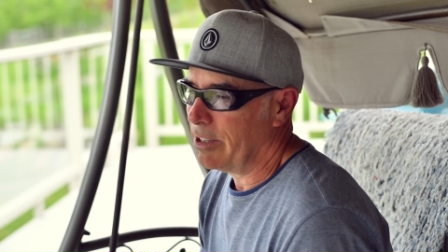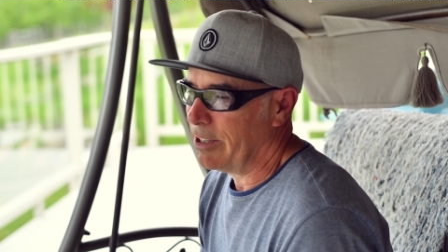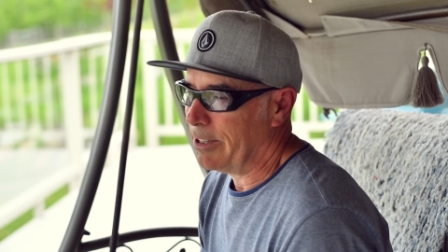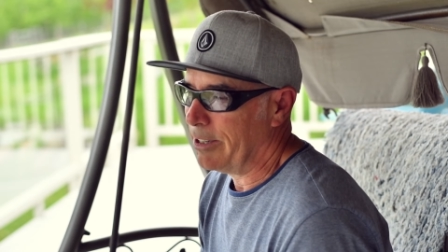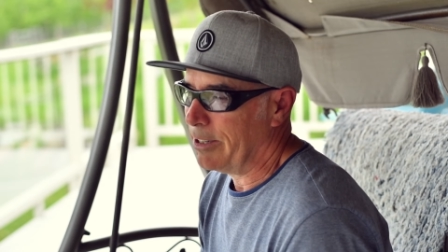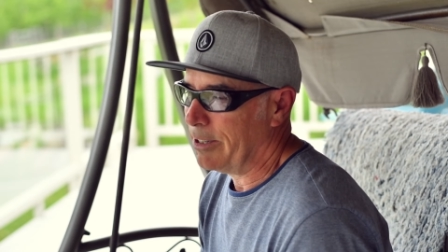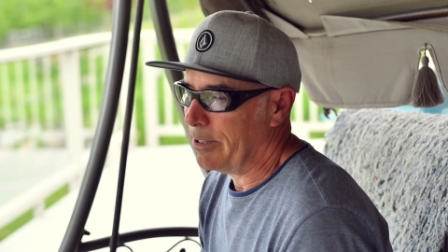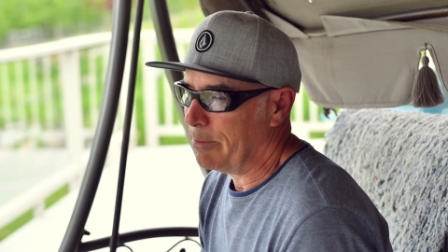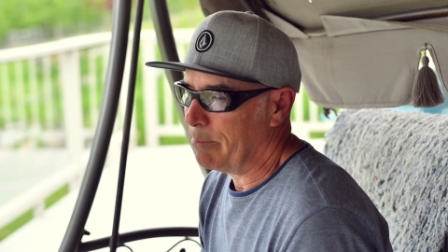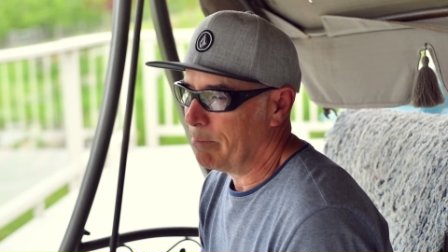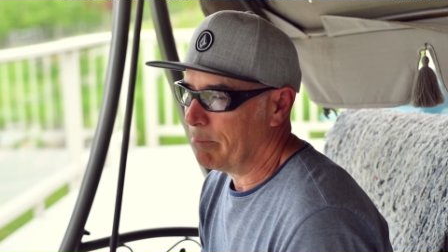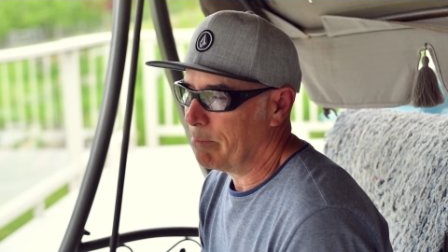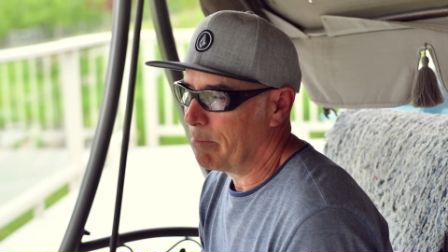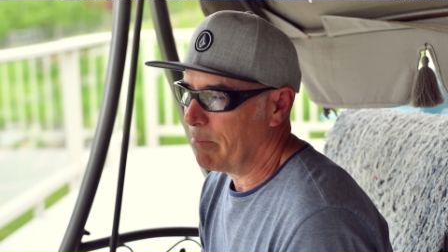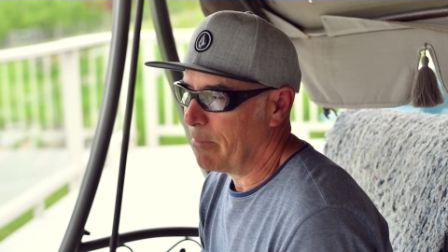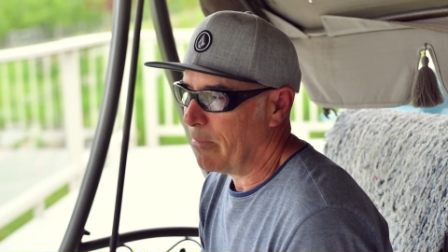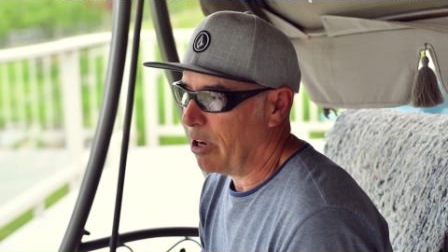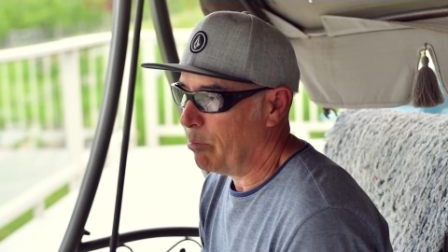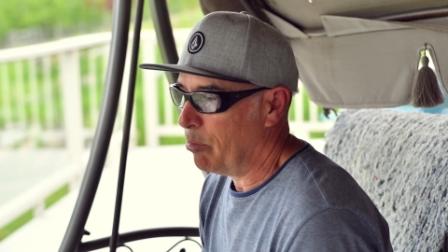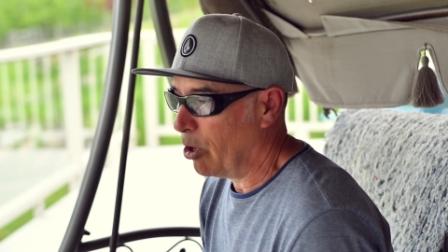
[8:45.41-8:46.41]
um,
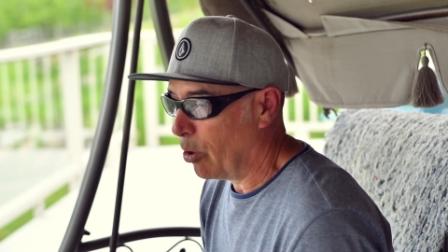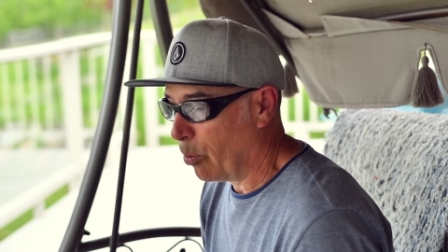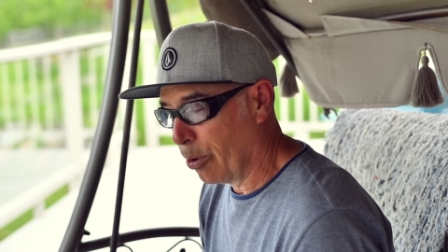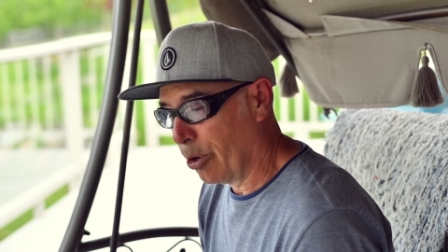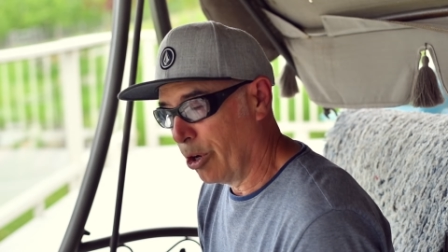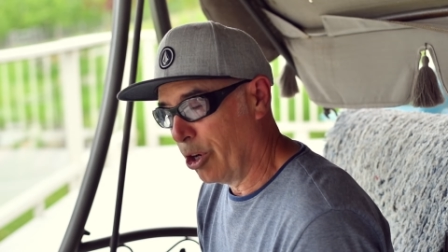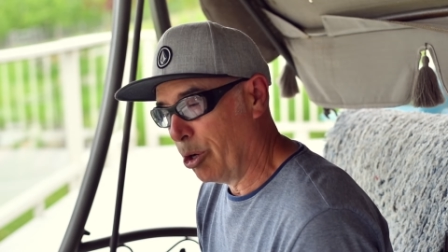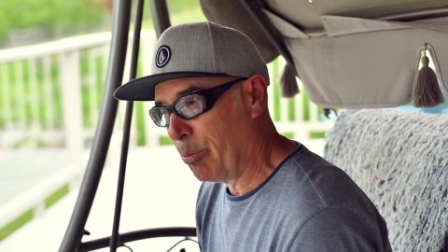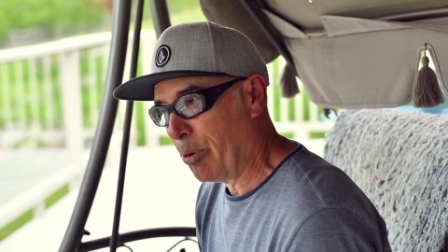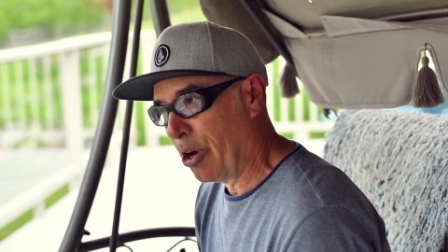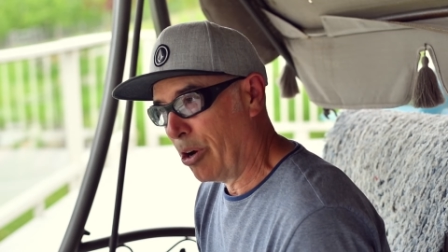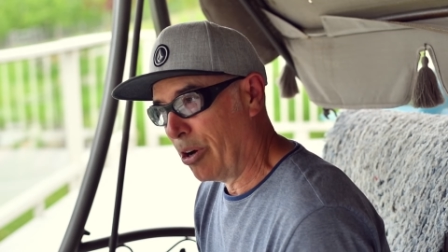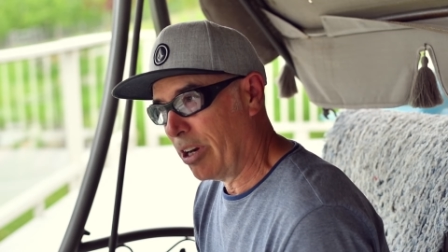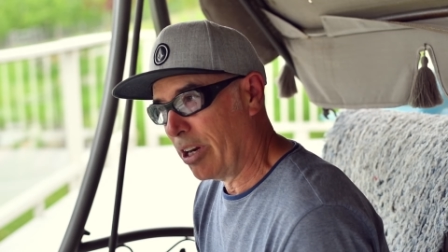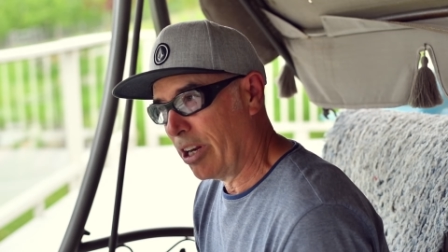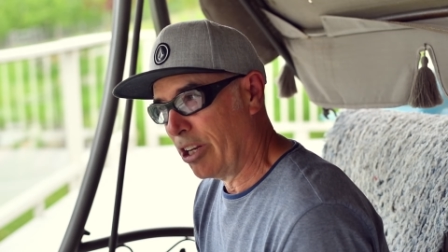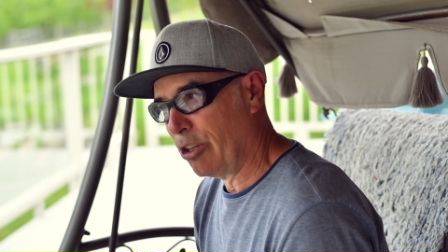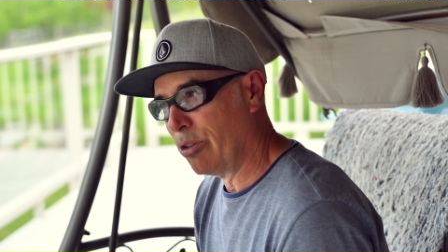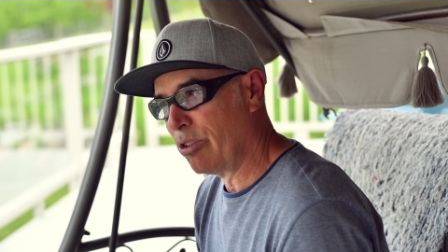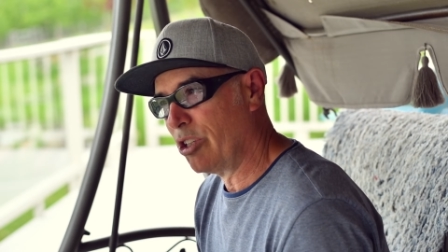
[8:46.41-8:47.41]
I'm not worried about it.
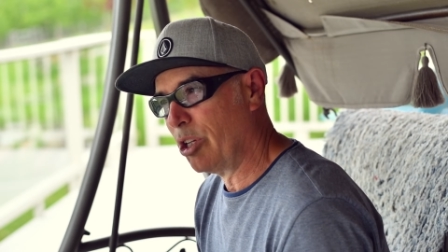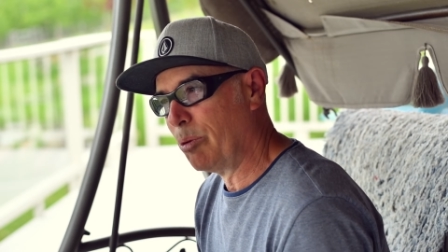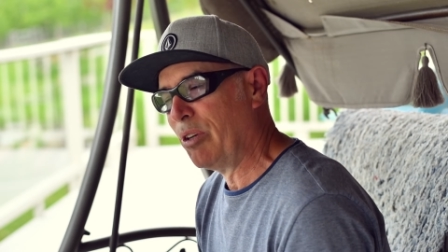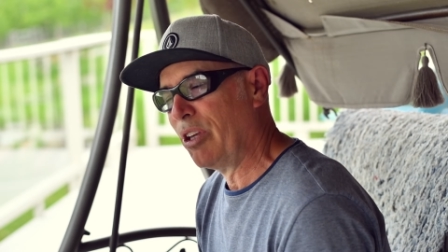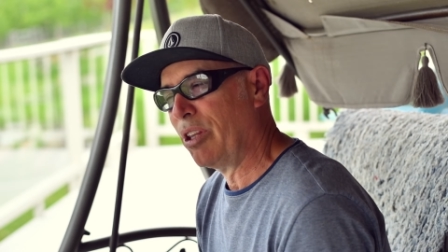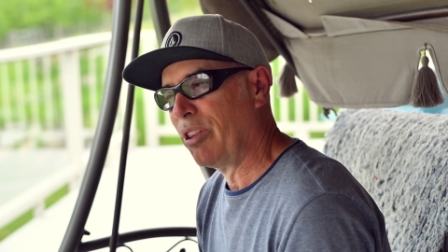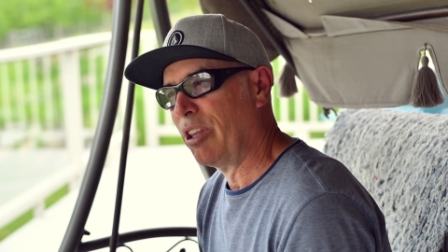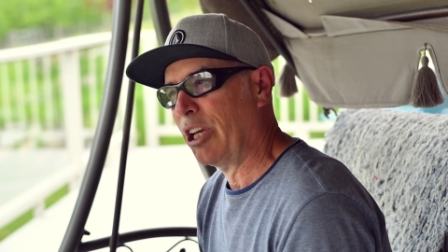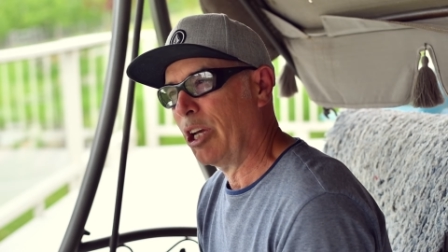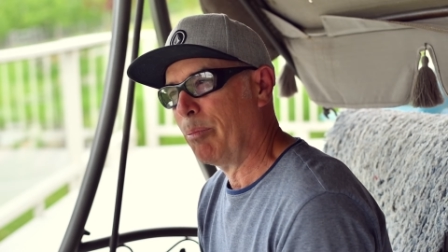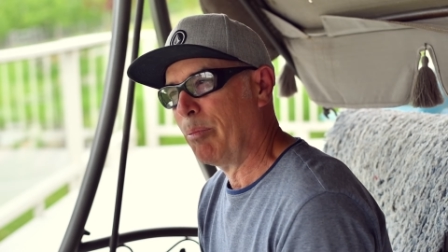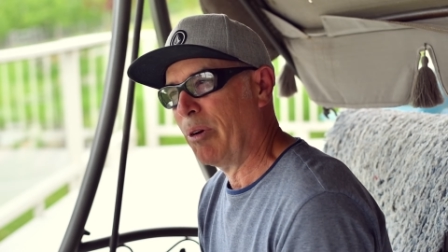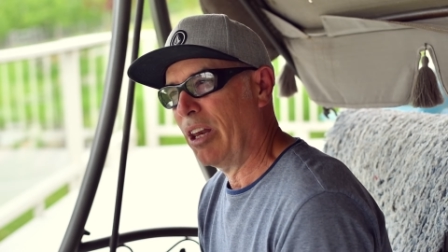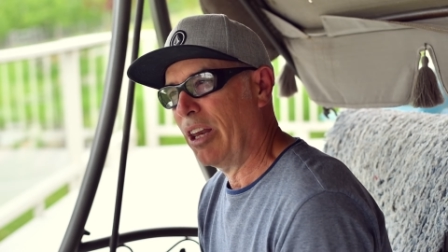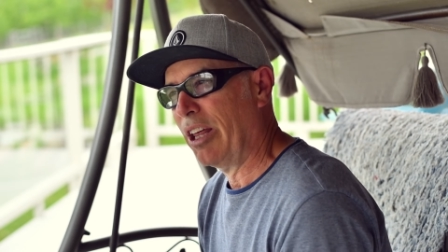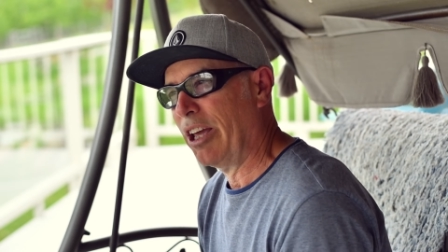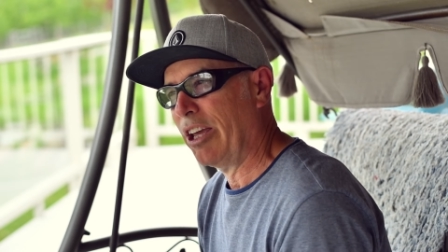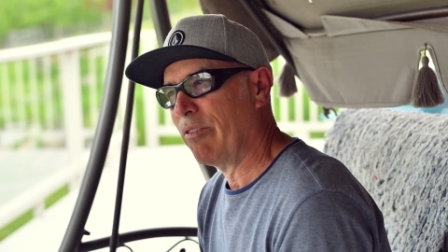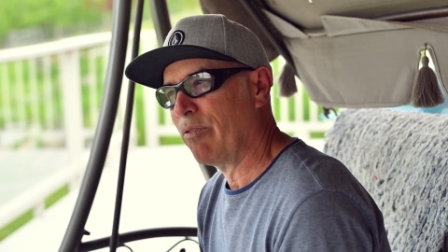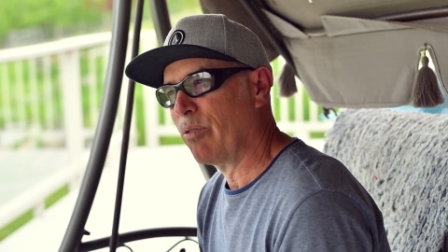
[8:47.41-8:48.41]
I used to be a thing in my
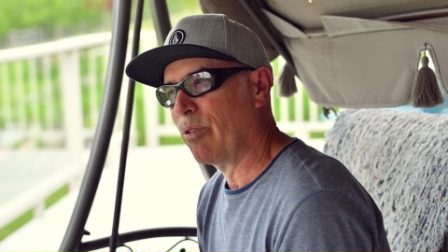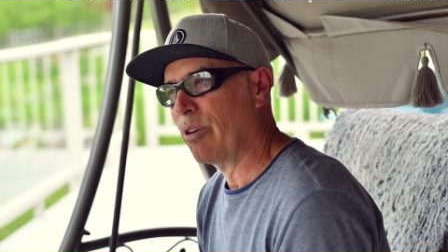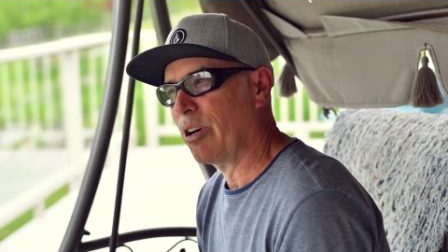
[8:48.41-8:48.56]
life where